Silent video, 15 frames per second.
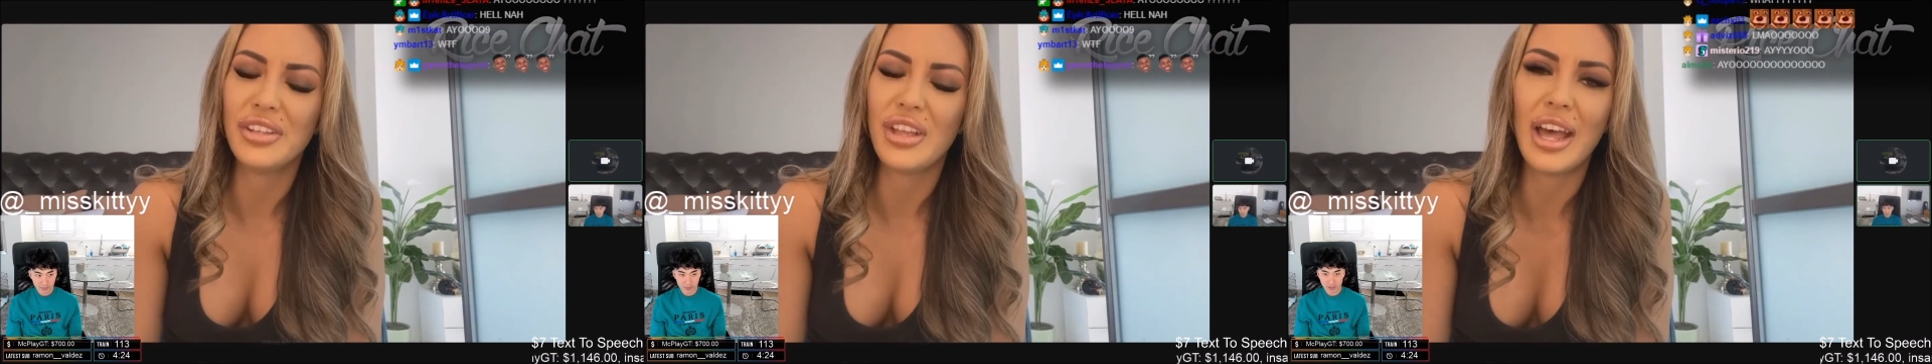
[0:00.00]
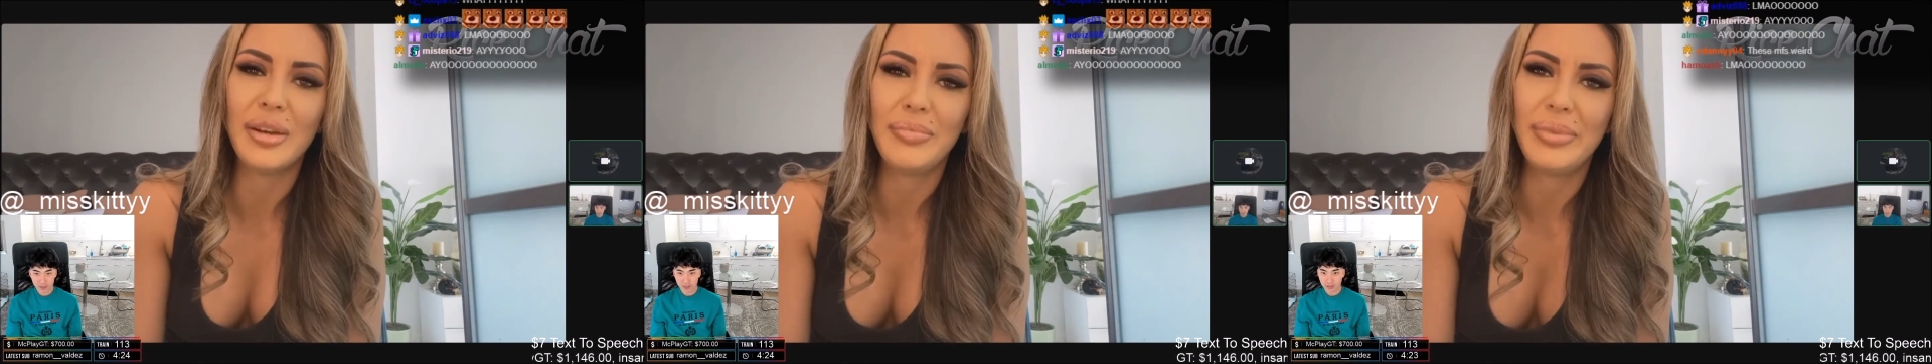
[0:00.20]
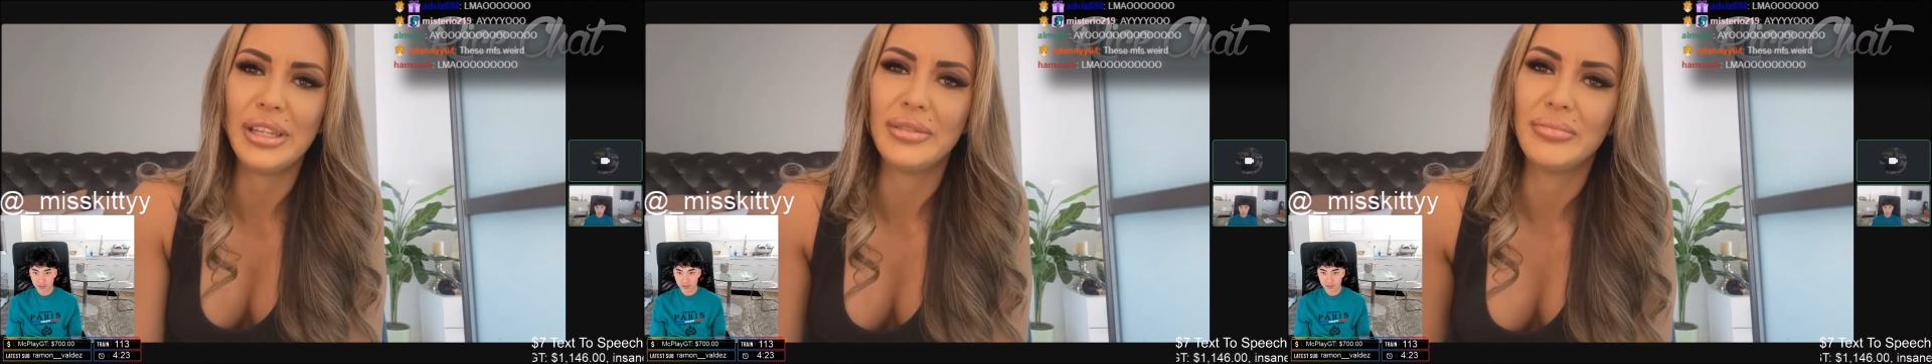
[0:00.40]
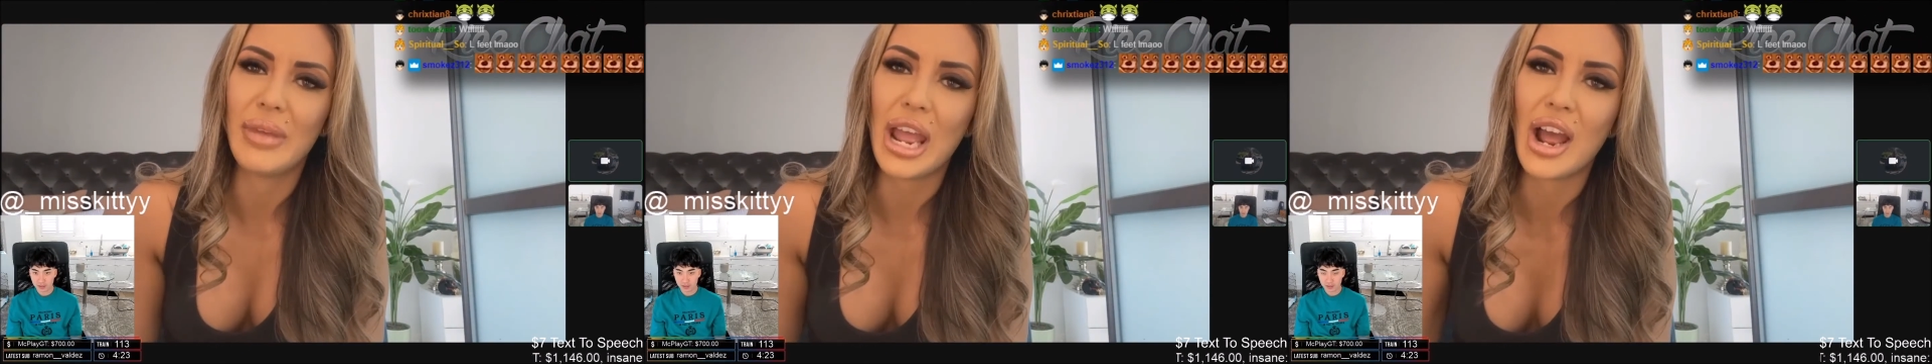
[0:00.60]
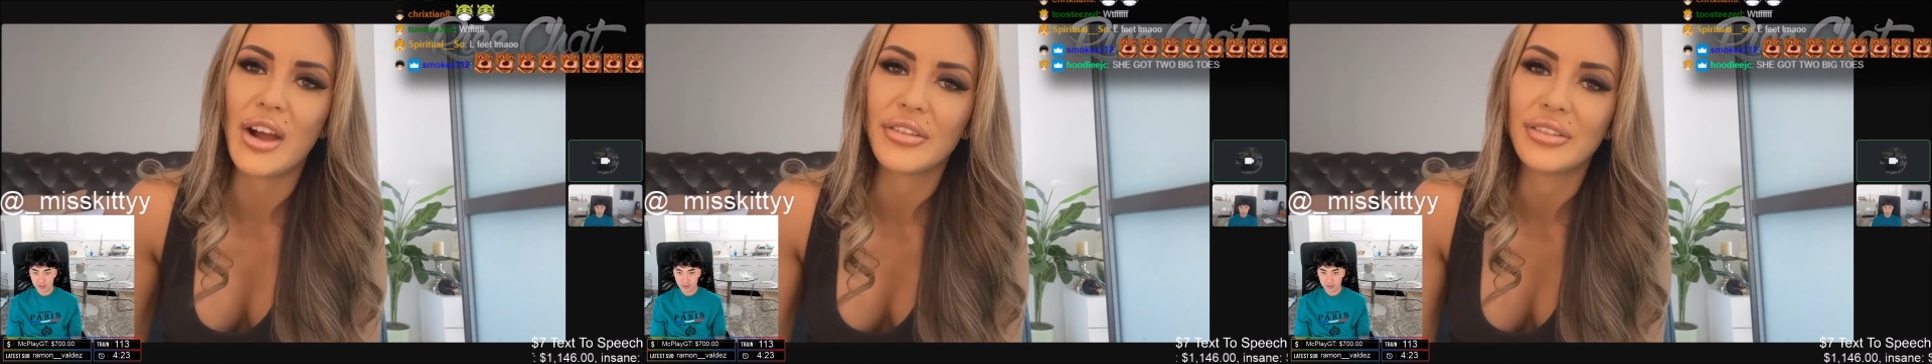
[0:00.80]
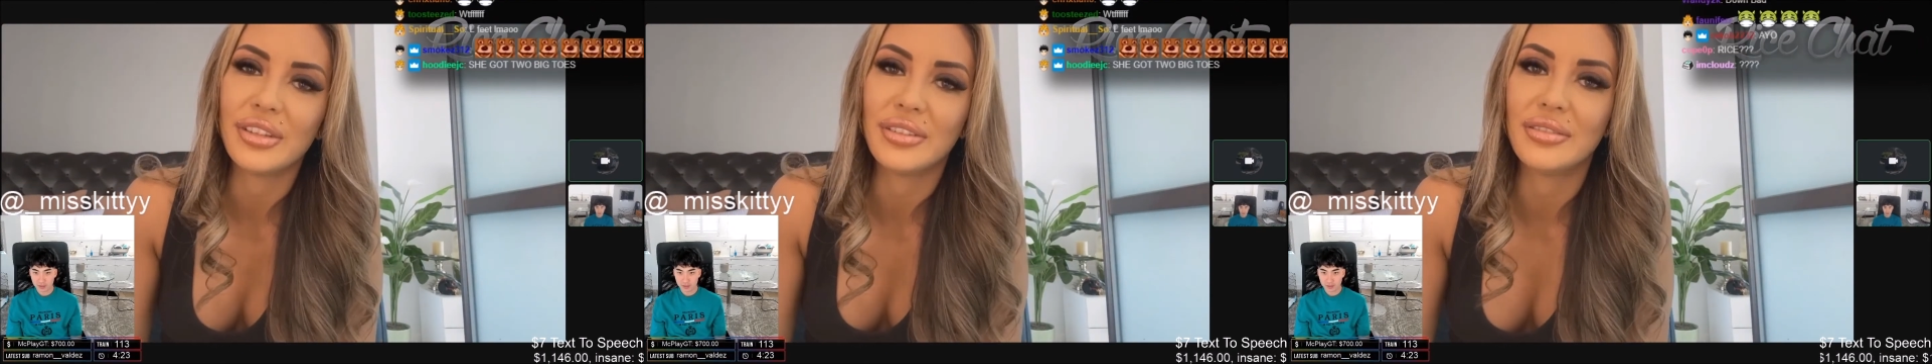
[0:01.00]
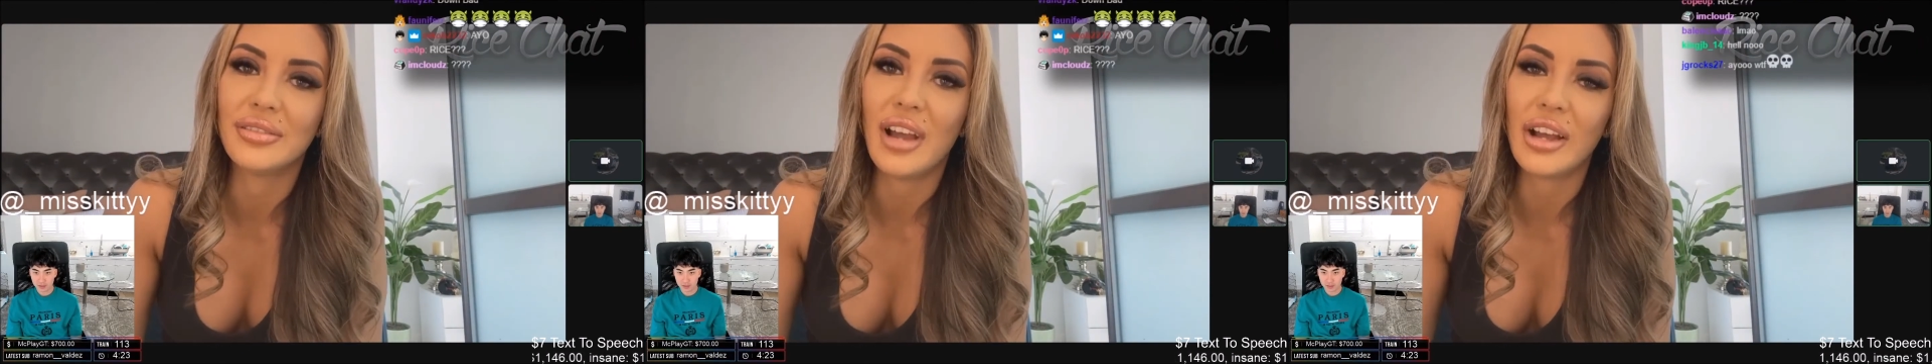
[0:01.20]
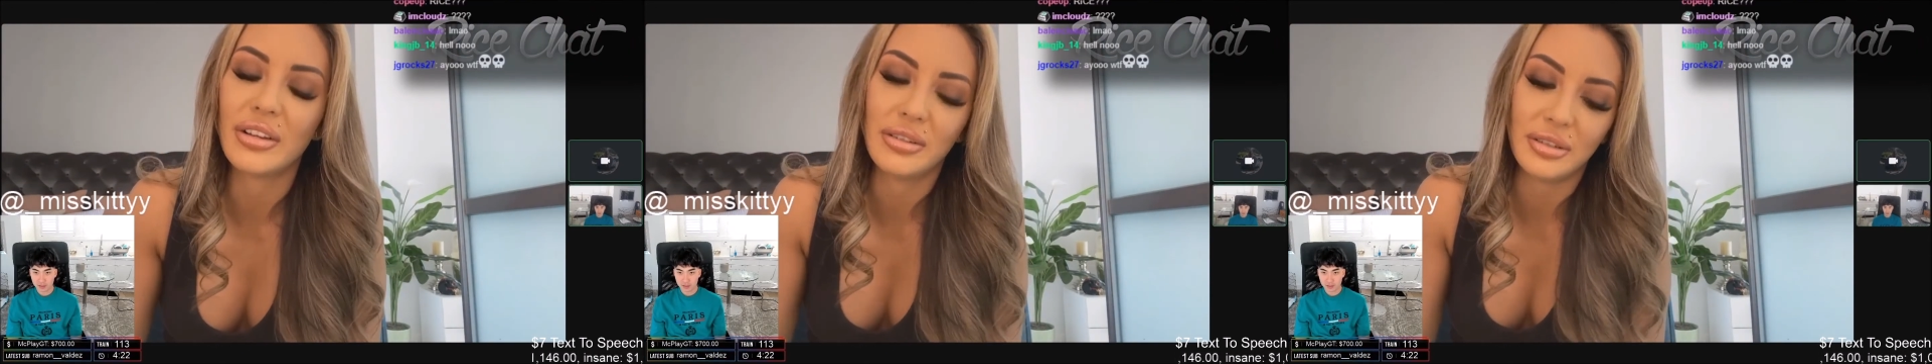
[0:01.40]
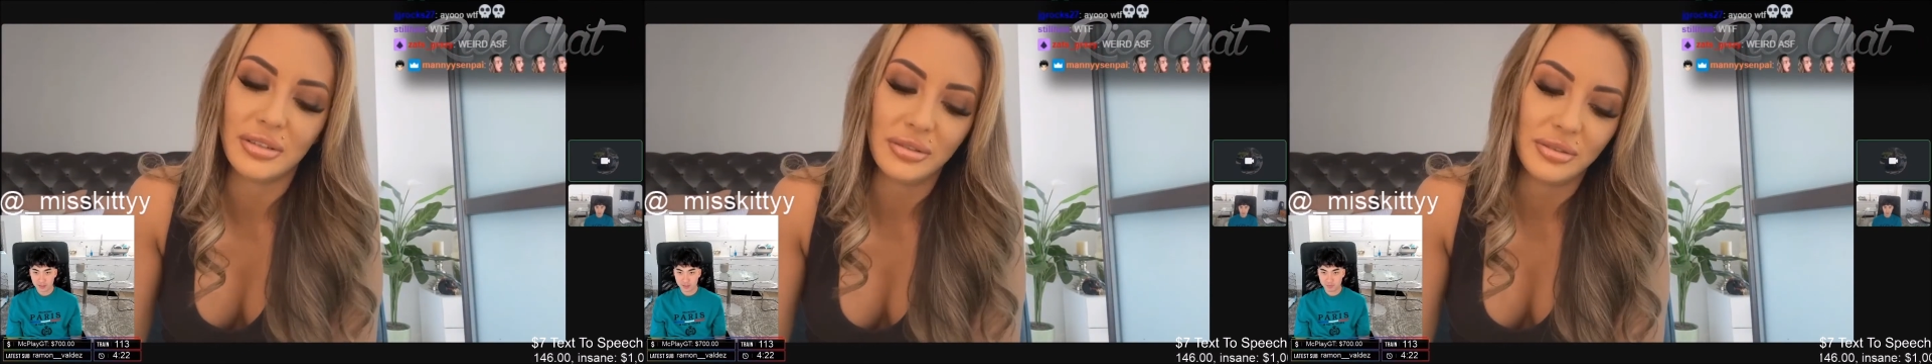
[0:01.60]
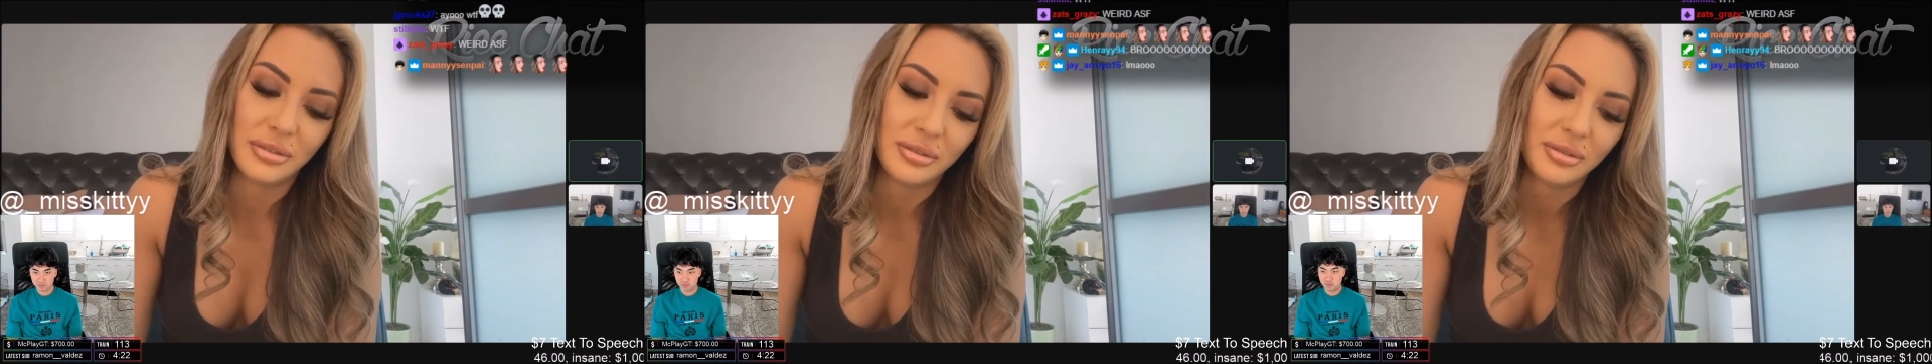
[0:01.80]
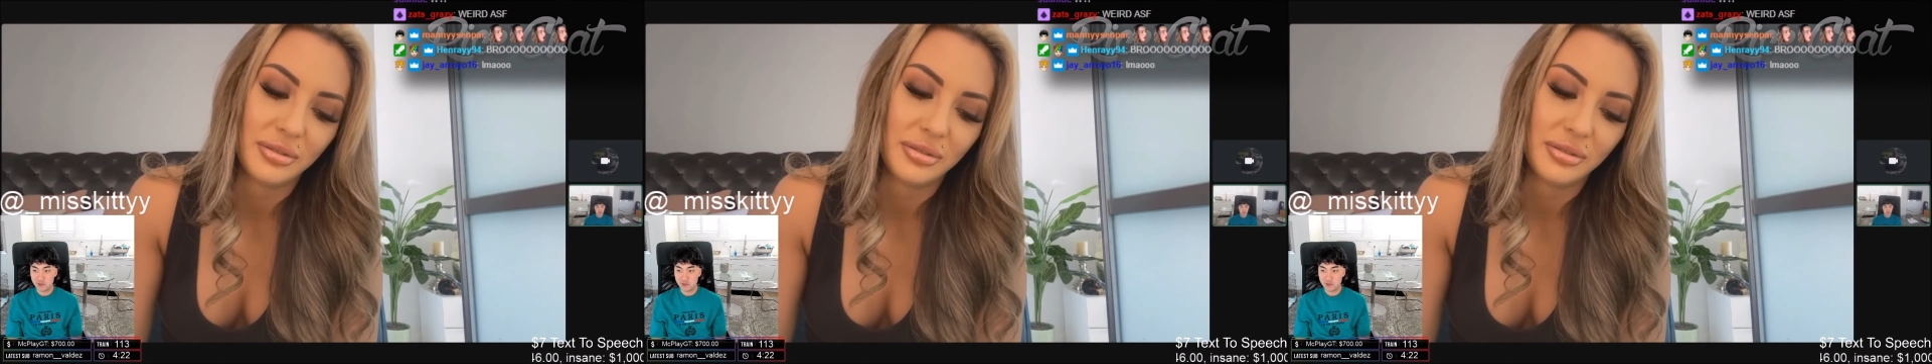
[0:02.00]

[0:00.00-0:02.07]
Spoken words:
had a big mouth and I got...